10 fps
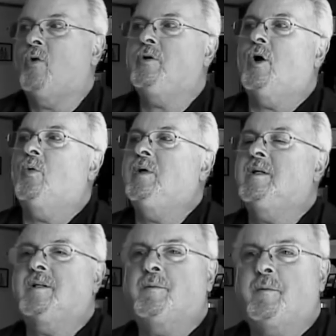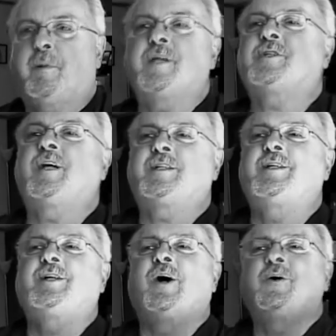Oh no, we, the, the bus
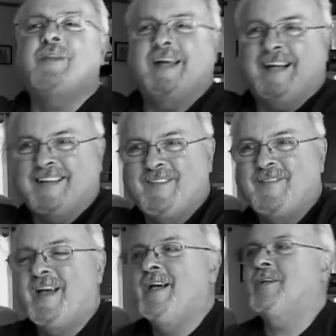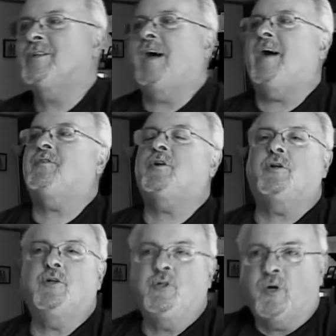doesn't go there, so I have to
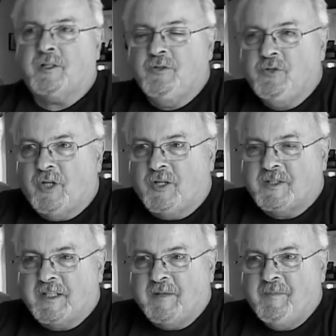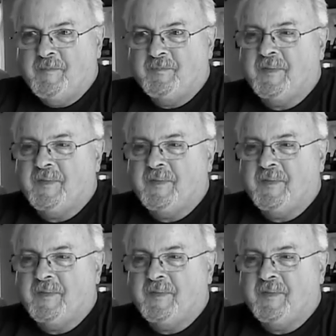go to Newark, New Jersey,